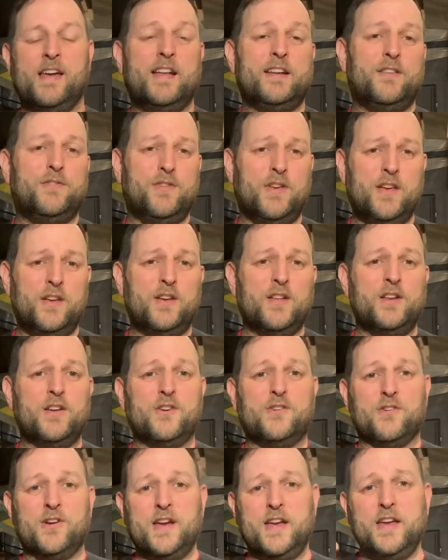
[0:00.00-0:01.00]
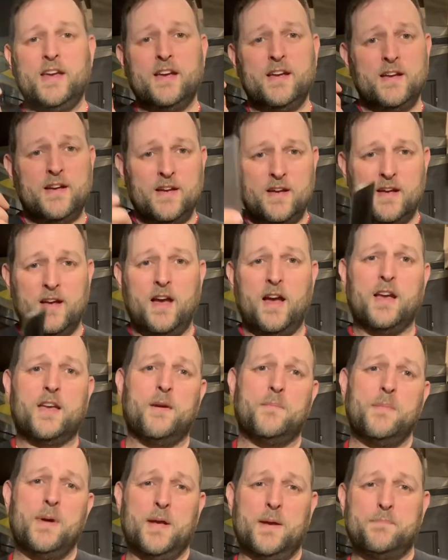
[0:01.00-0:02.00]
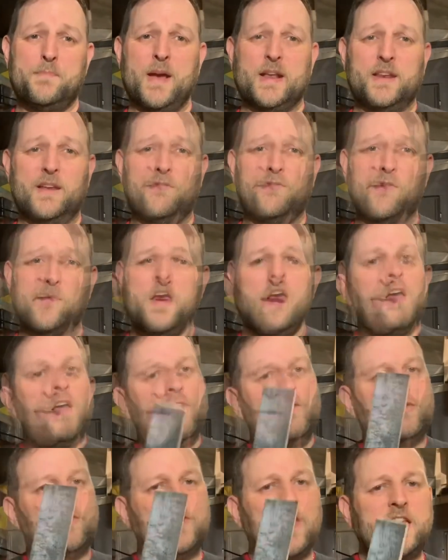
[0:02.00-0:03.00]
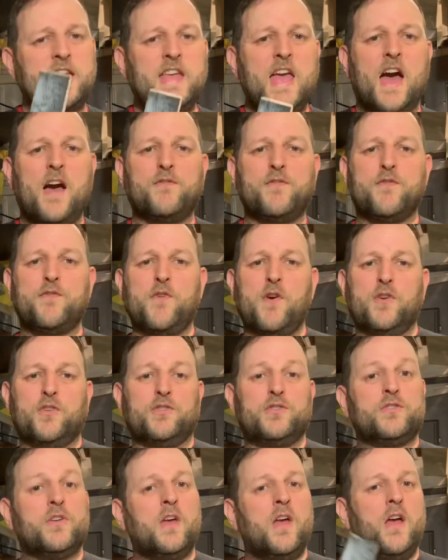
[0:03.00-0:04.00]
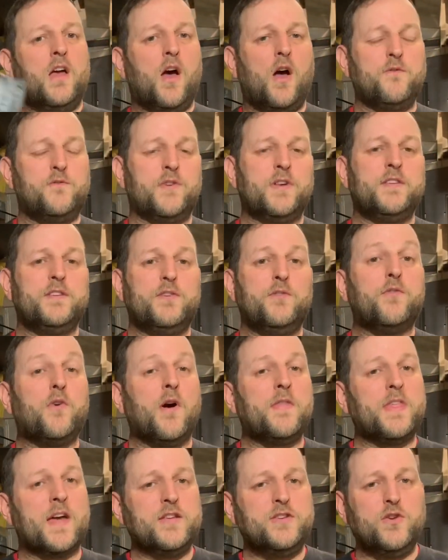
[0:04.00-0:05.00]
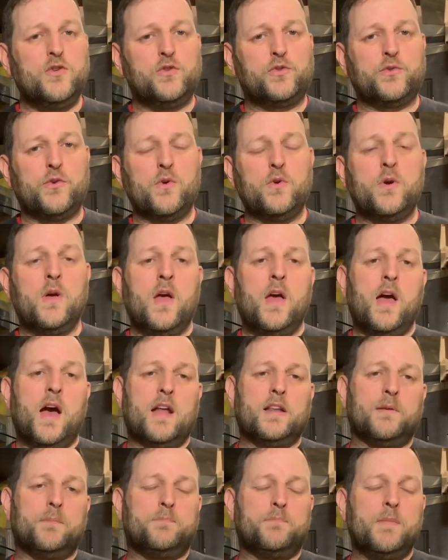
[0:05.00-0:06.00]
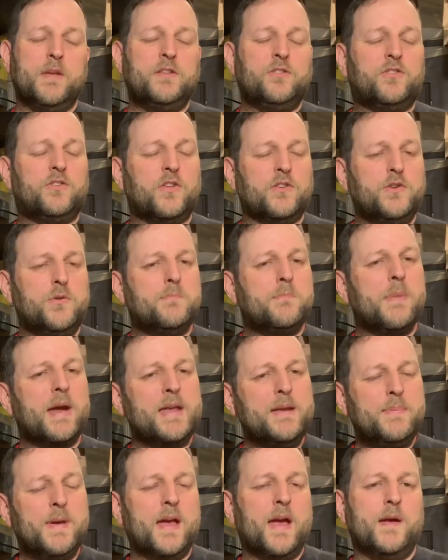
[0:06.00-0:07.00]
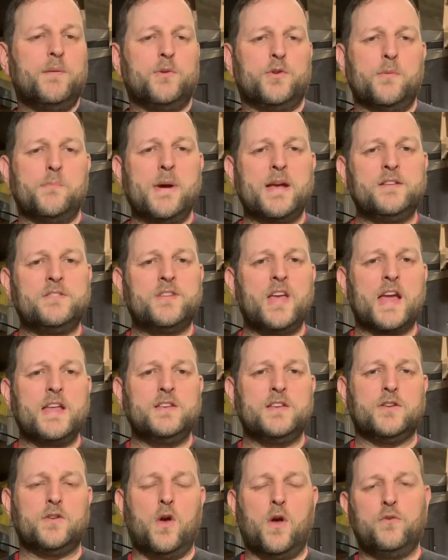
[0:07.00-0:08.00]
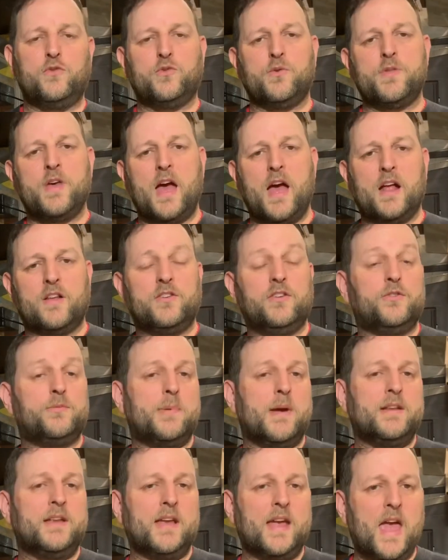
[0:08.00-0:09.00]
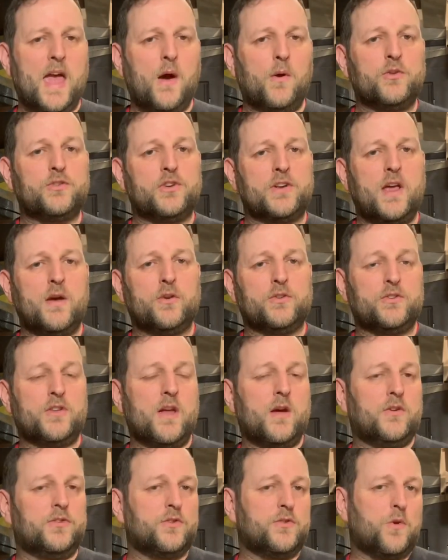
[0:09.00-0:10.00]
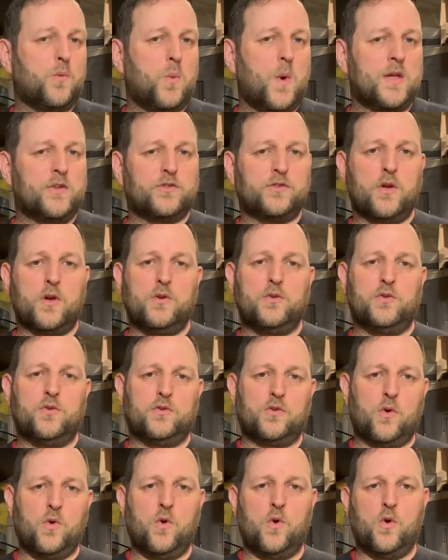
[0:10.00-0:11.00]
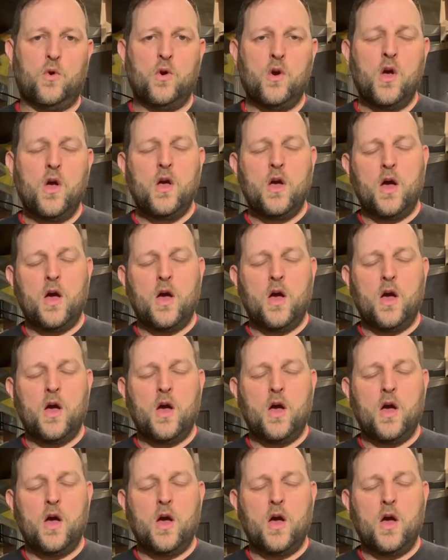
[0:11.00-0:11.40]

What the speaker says: and I think you'll agree I can make bedding for my hand. So there you have it folks. Hopefully you find that useful, and it means that you may be able to maintain your knives without actually spending hours and hours and hours at the whetstones or